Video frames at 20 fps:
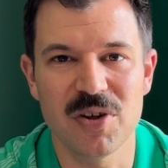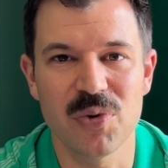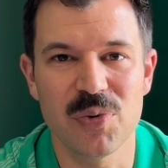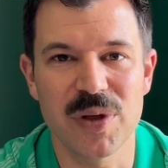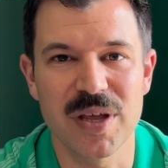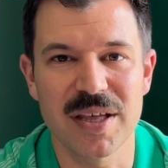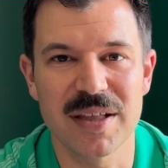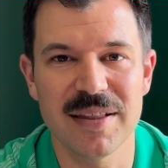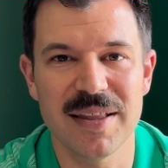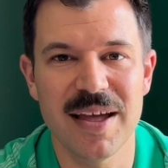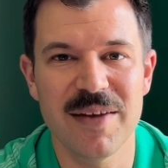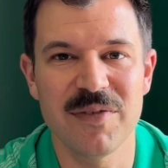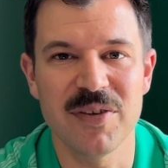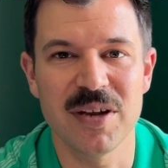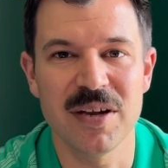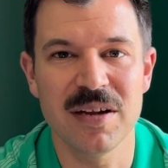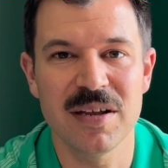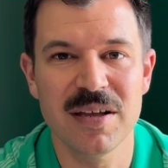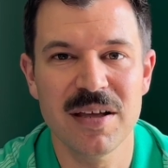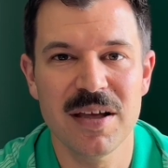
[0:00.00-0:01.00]
week
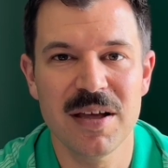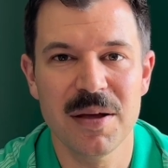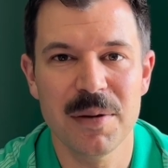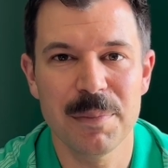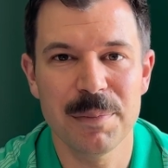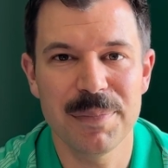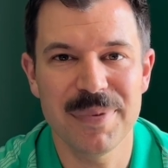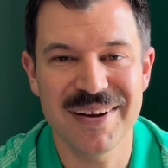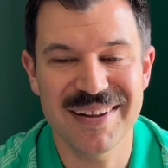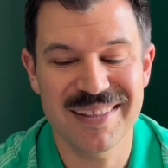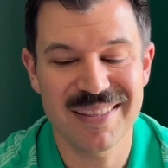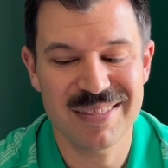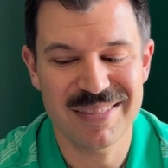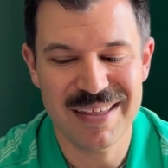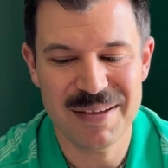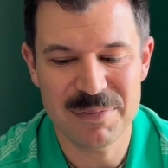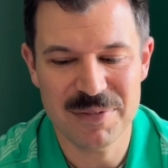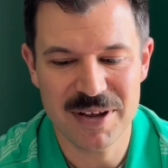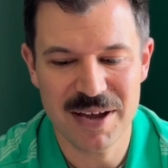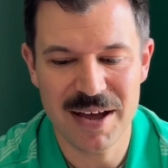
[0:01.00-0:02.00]
11, but at the
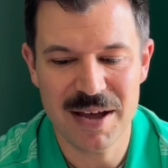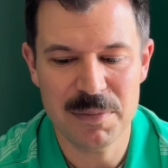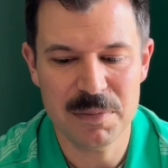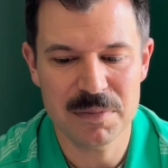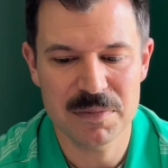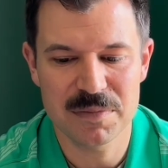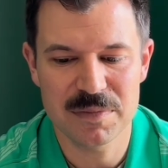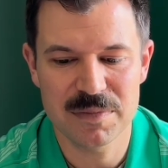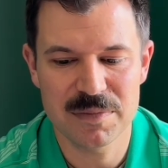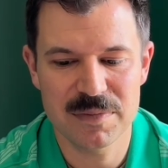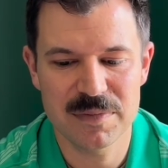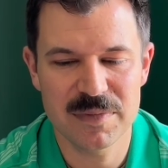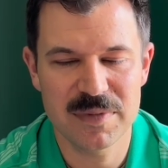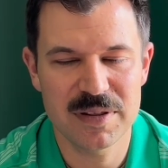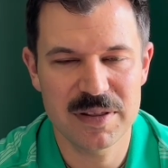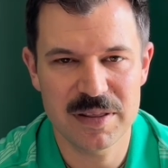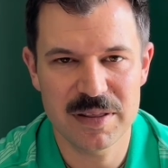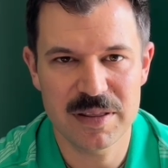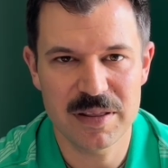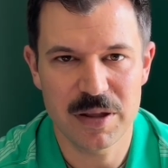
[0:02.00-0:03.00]
same time,
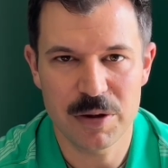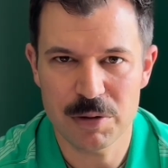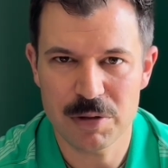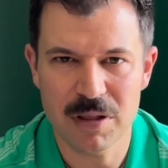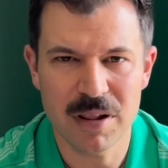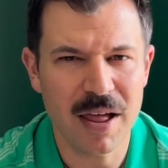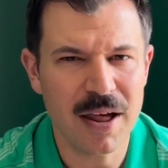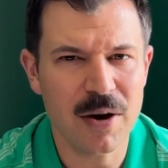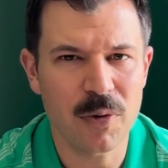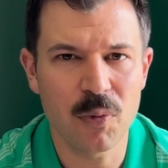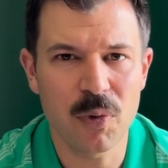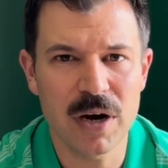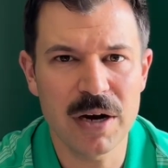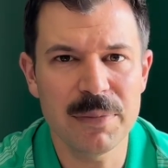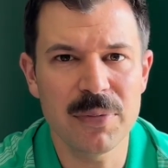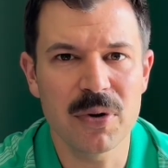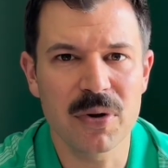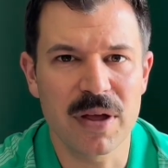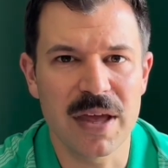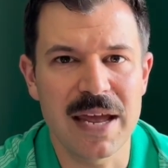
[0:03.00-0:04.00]
there's a lot of
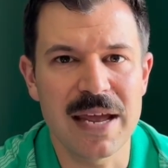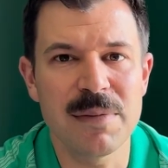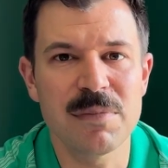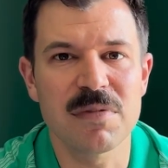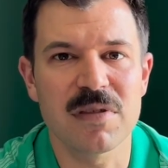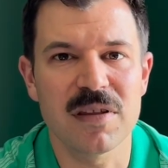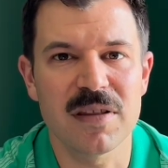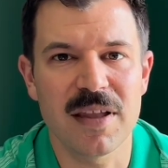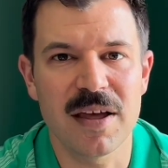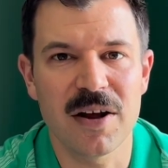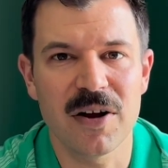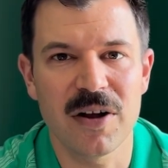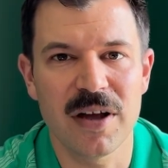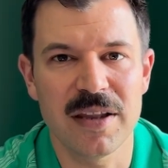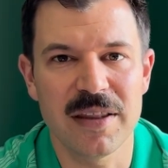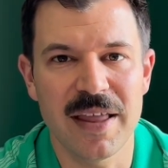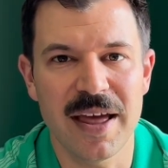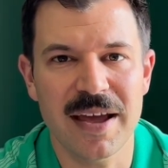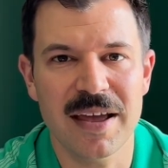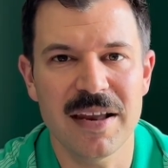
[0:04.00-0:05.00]
winnable games in there,
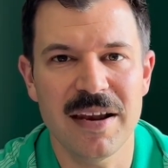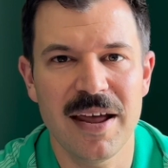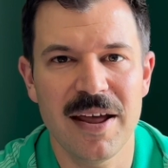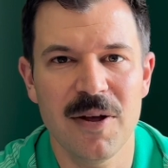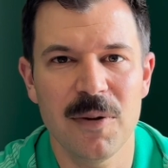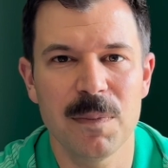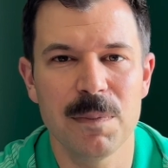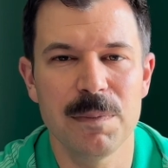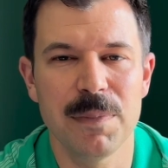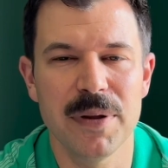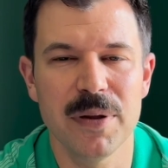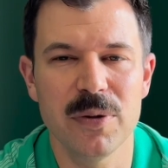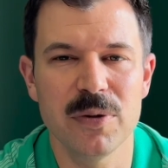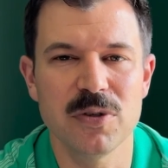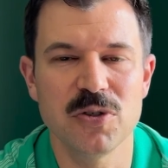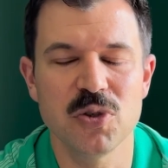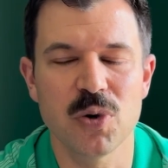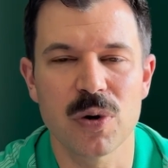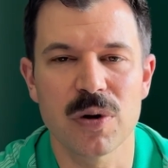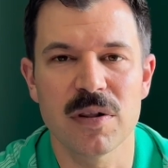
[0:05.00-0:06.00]
and that can help
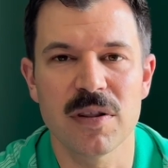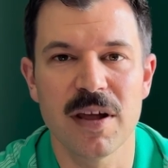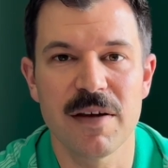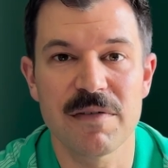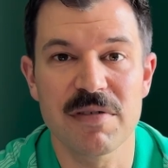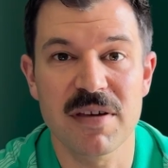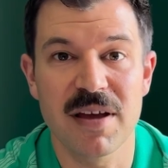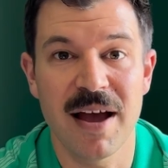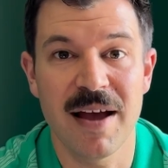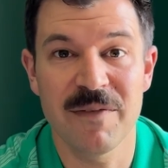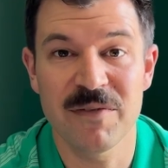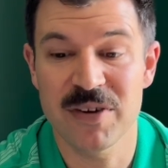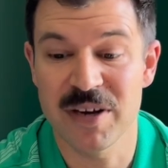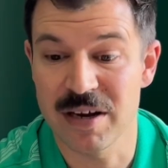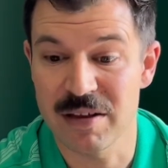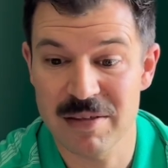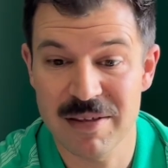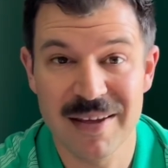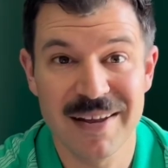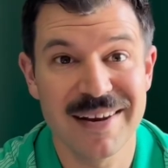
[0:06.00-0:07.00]
build Jordan Love's
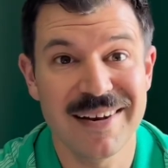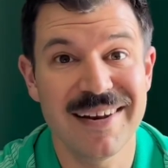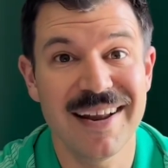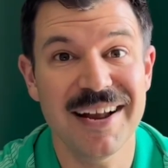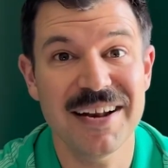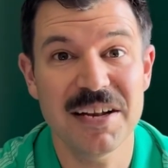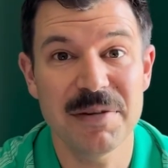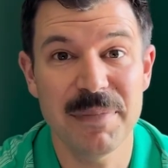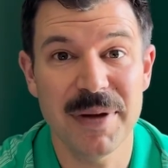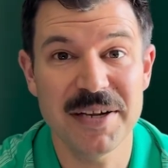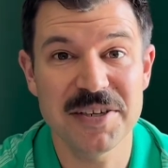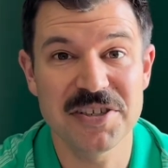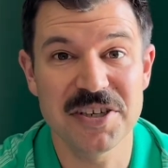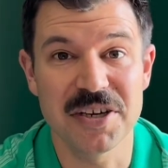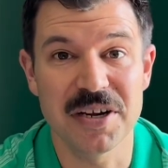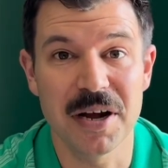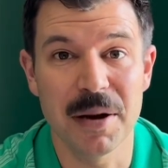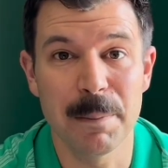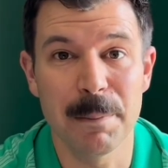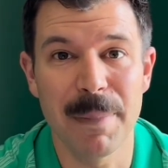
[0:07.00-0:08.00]
confidence. Not to
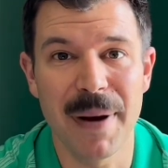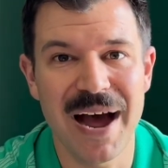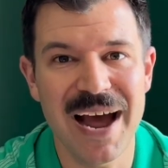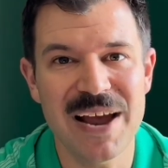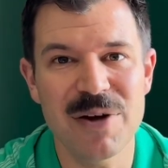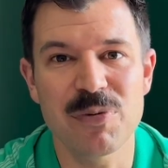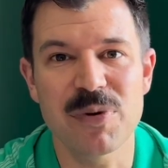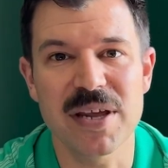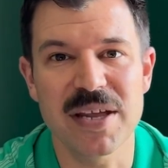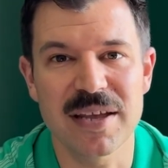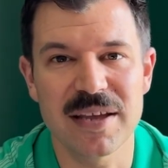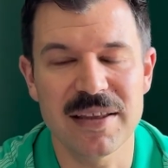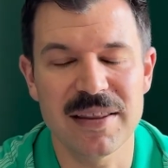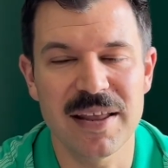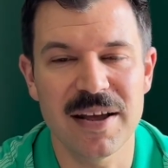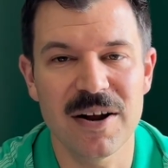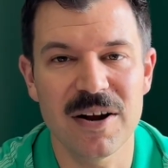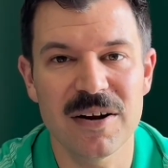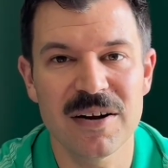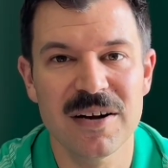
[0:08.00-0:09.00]
mention a bye week in
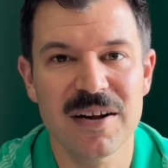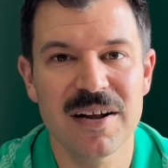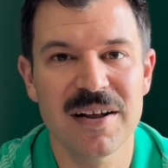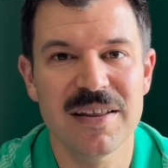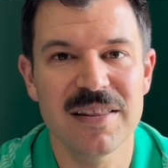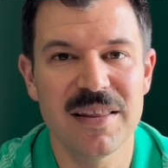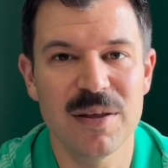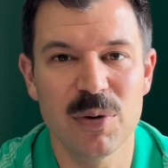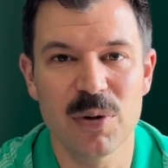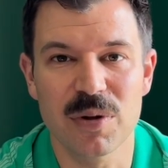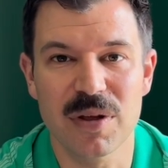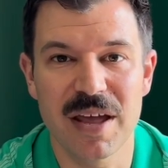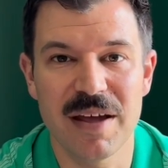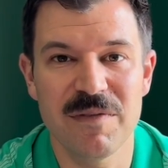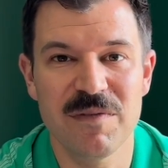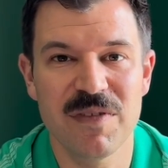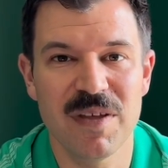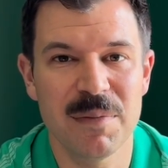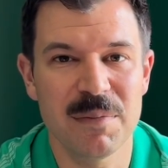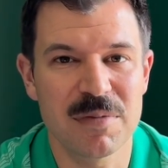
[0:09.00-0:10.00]
there that will
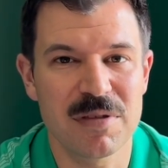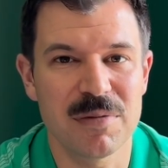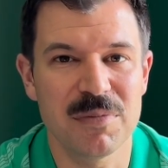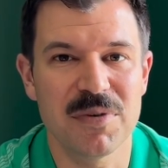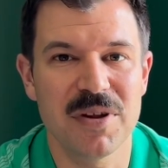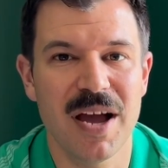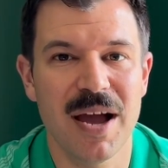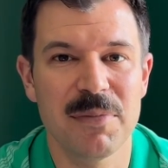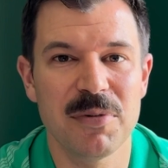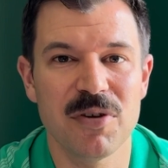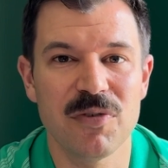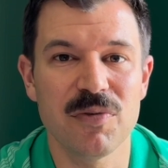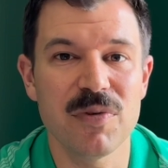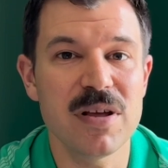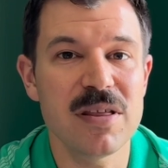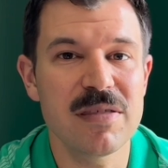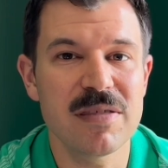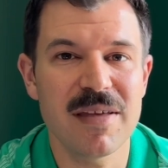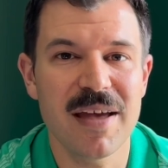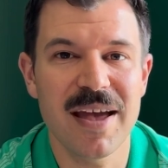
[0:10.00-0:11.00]
give them some time to
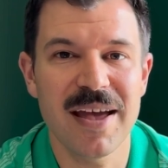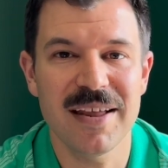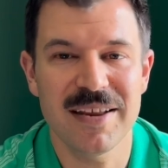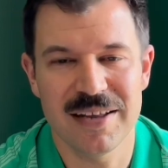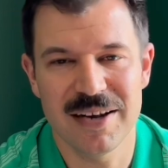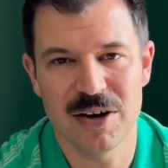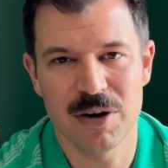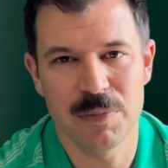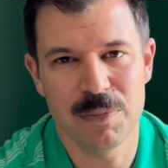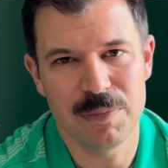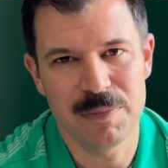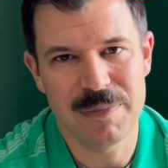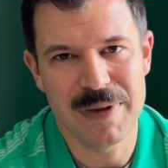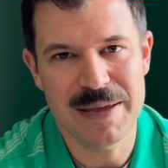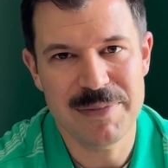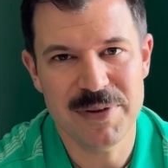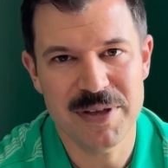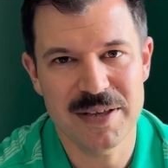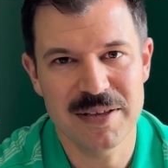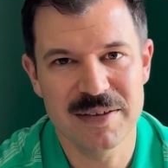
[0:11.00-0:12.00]
reset, you know,
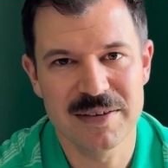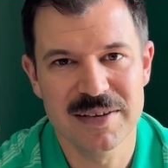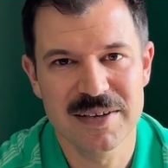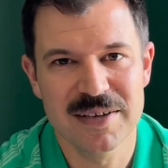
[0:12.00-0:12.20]
maybe